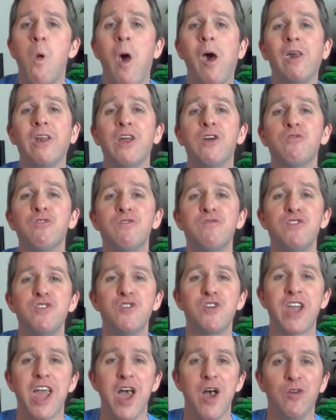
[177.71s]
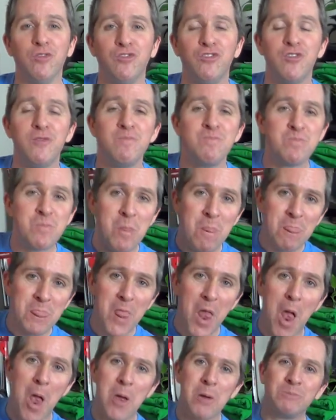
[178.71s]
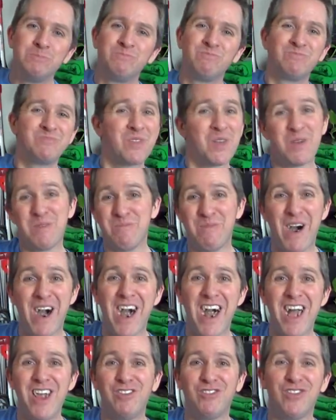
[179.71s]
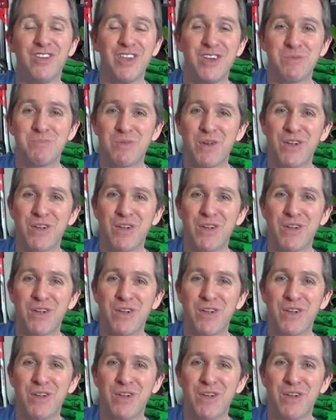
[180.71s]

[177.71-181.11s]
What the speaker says: And every view counts. Bye, see you in